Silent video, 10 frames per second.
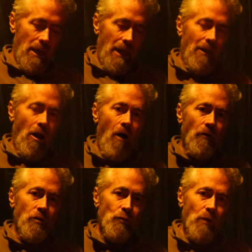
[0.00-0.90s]
And all
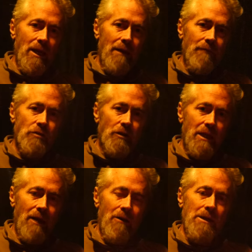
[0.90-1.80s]
those waves are
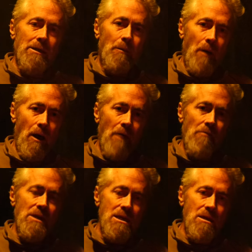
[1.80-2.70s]
carried upon
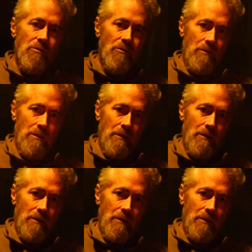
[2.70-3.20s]
the ether.